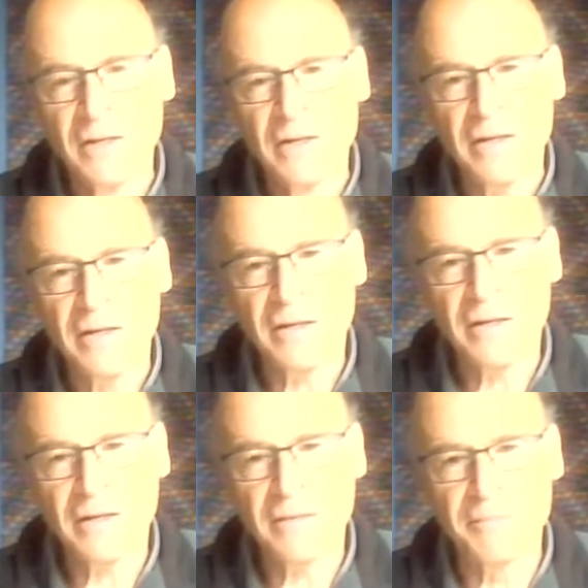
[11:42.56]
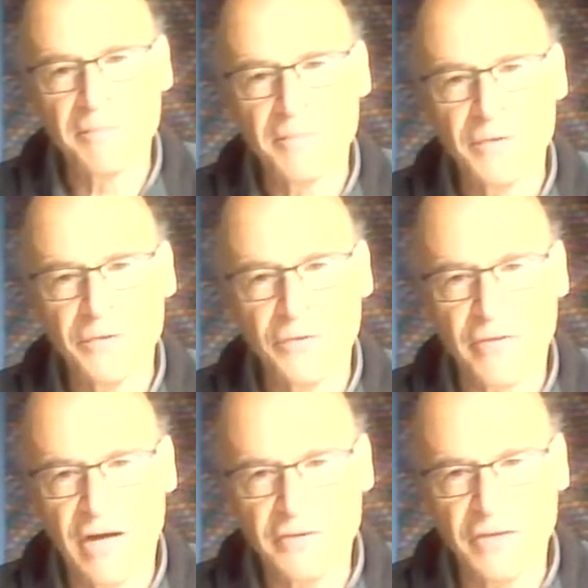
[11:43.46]
The
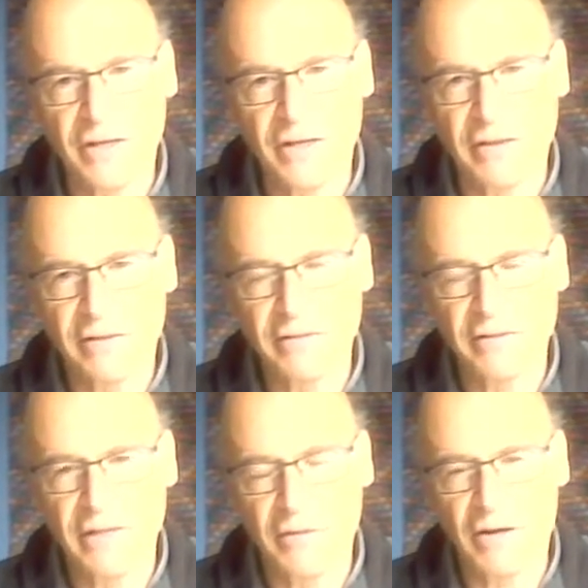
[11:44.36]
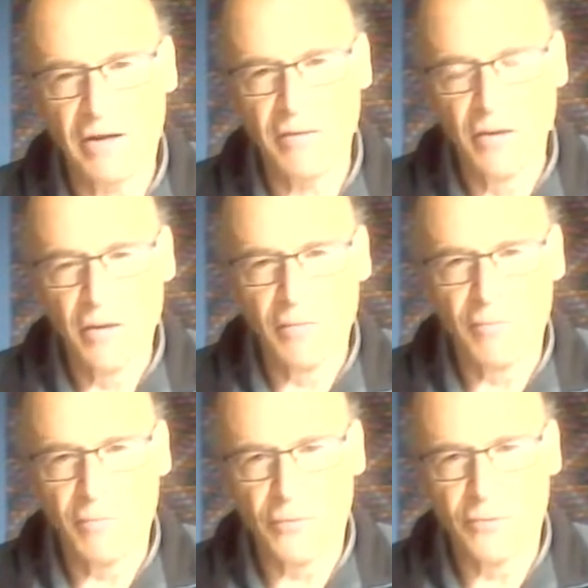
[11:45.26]
idea that there are
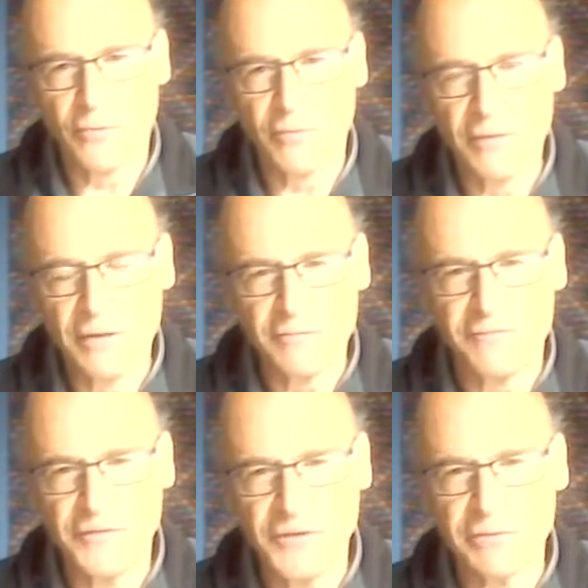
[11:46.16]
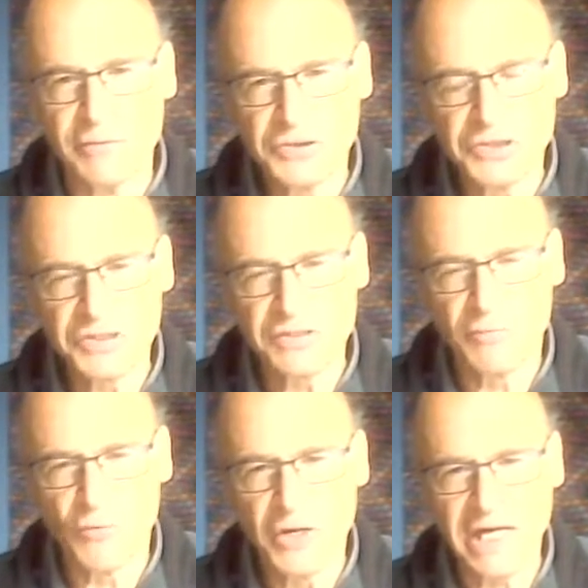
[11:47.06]
more vigorous,
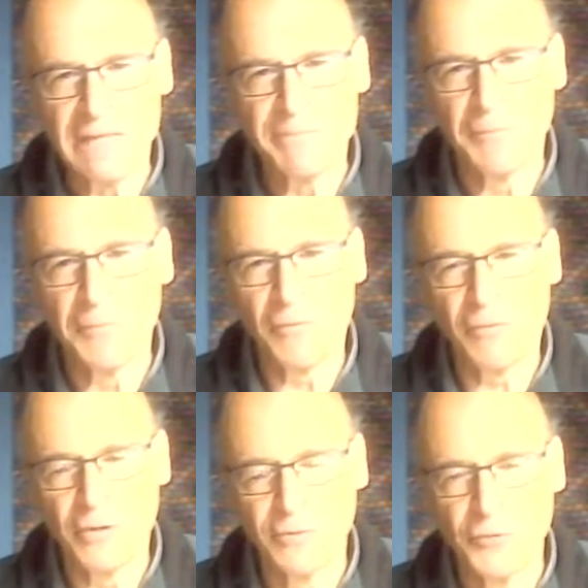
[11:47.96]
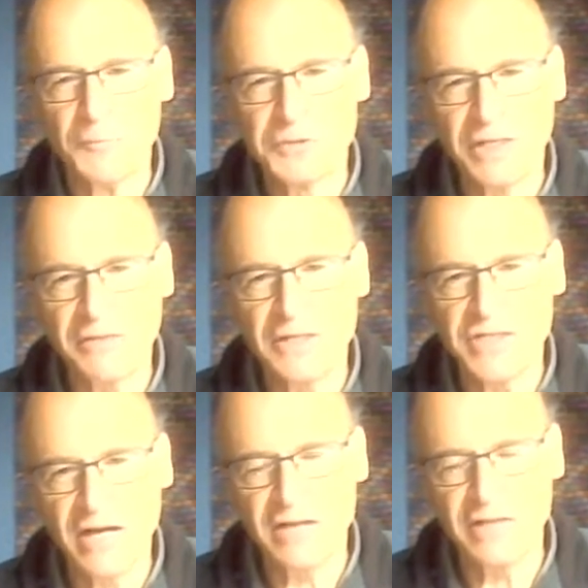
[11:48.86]
more capable groups, and these
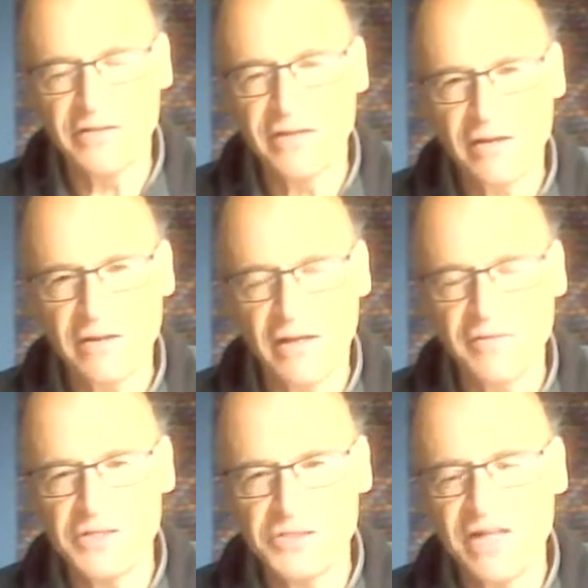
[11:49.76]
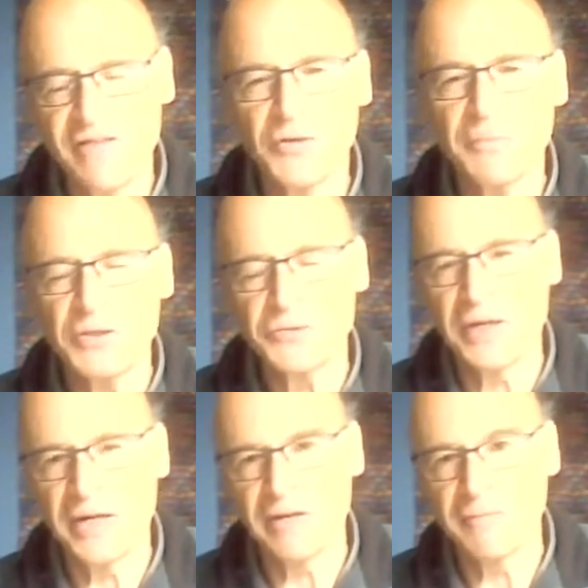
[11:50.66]
inevitably
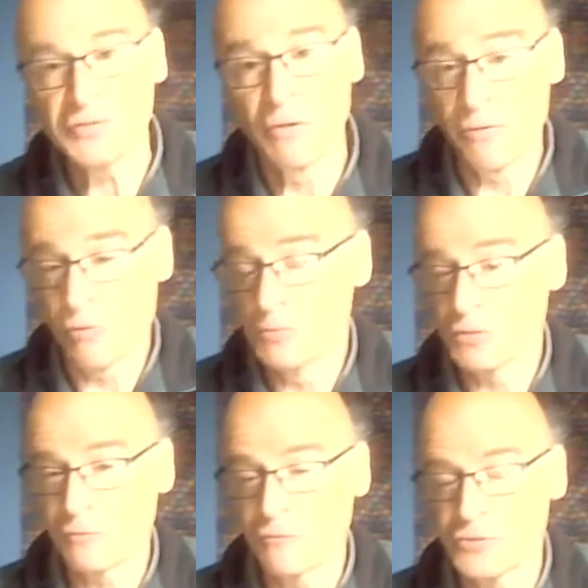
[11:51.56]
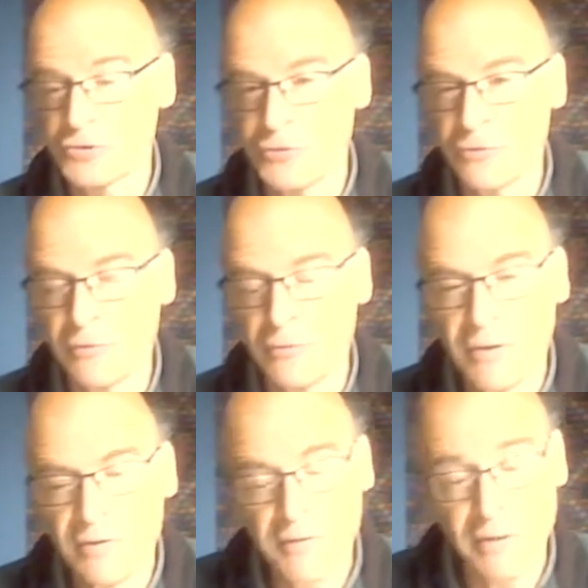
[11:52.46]
triumph. So although Hobson, of course, knew
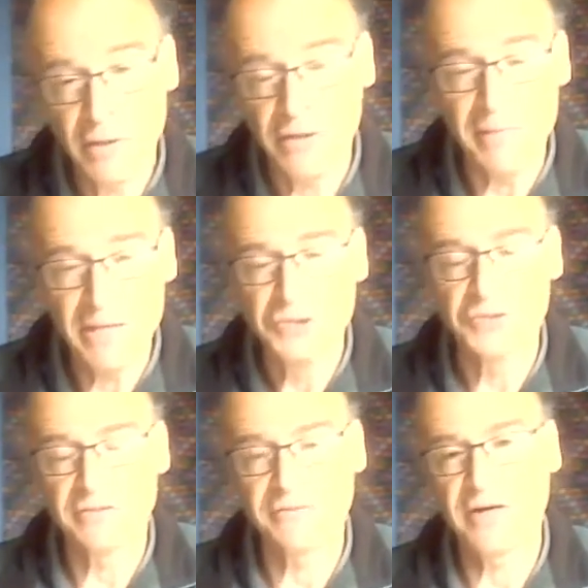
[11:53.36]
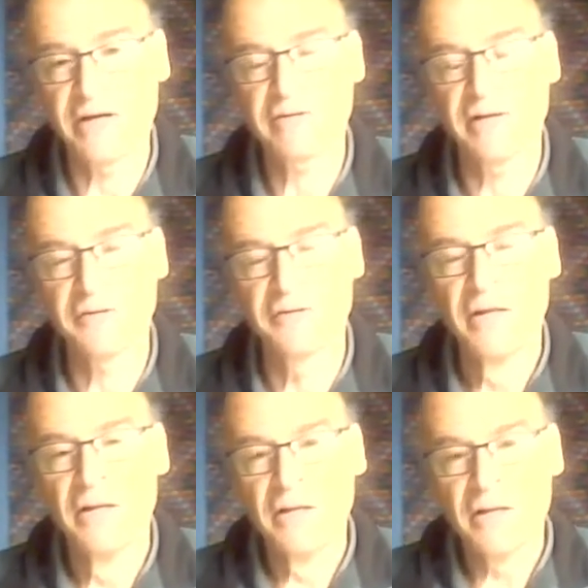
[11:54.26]
very well and mentions the fact that
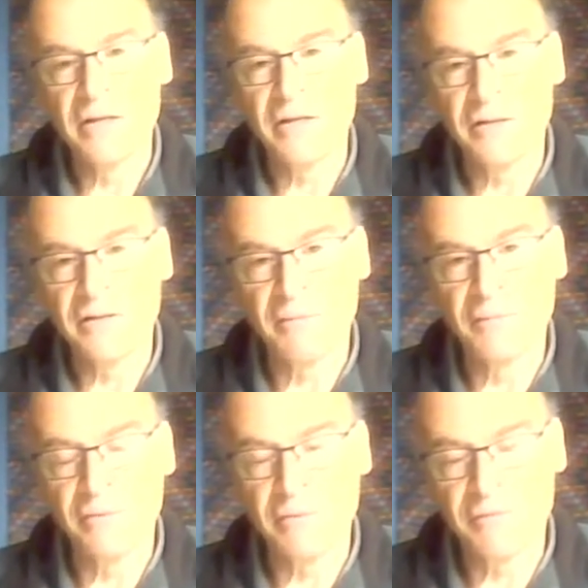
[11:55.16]
in a number of